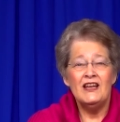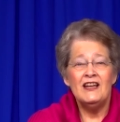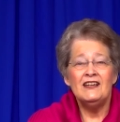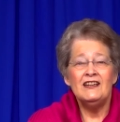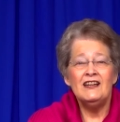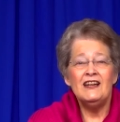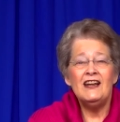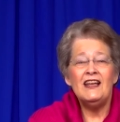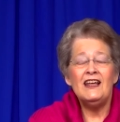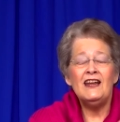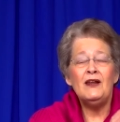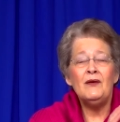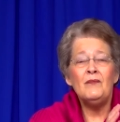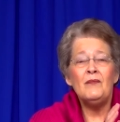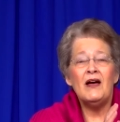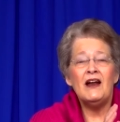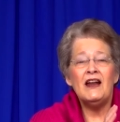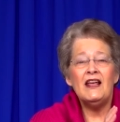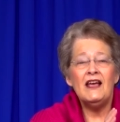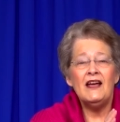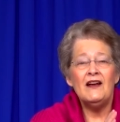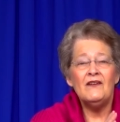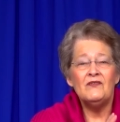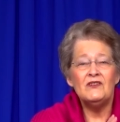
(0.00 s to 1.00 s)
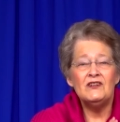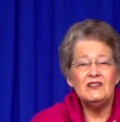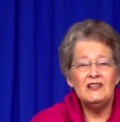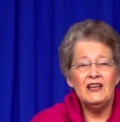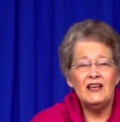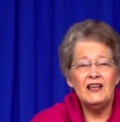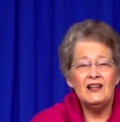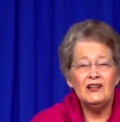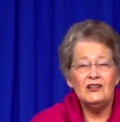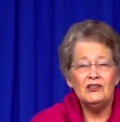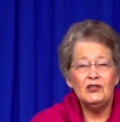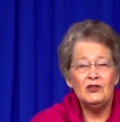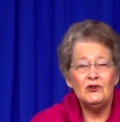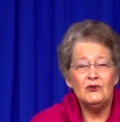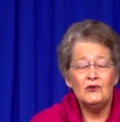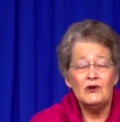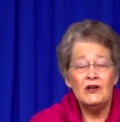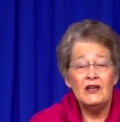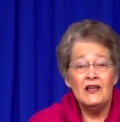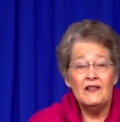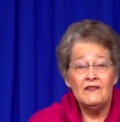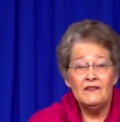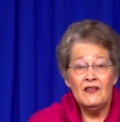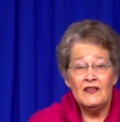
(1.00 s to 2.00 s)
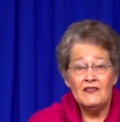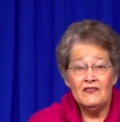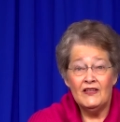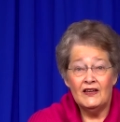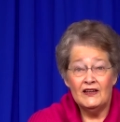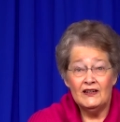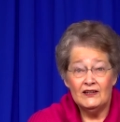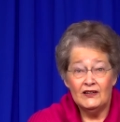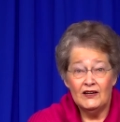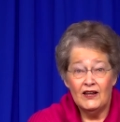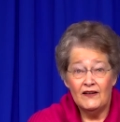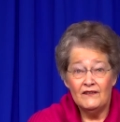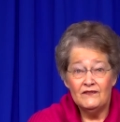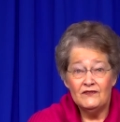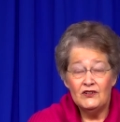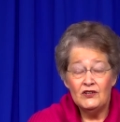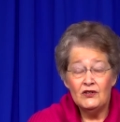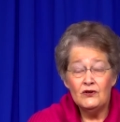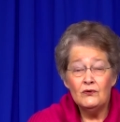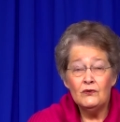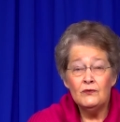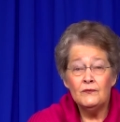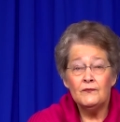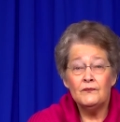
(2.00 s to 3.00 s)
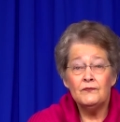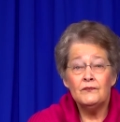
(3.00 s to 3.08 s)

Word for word: Did anybody ever tell you that they loved you